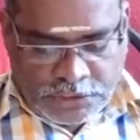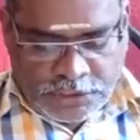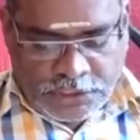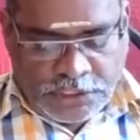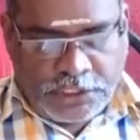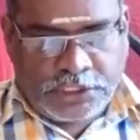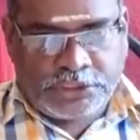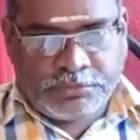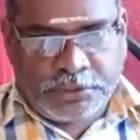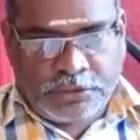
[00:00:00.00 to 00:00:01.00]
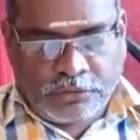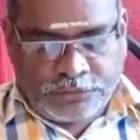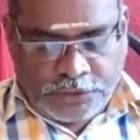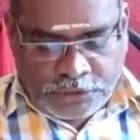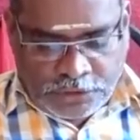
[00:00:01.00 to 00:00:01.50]
and enrichment
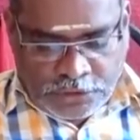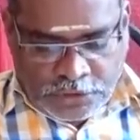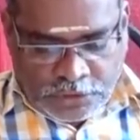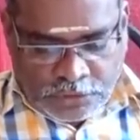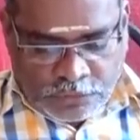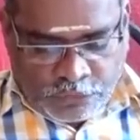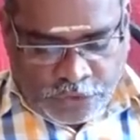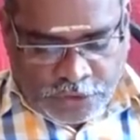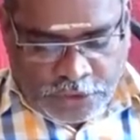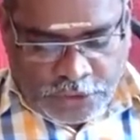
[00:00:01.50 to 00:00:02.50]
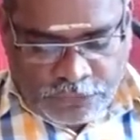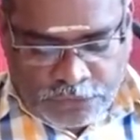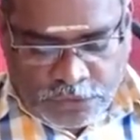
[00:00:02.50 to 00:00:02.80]
of their work life.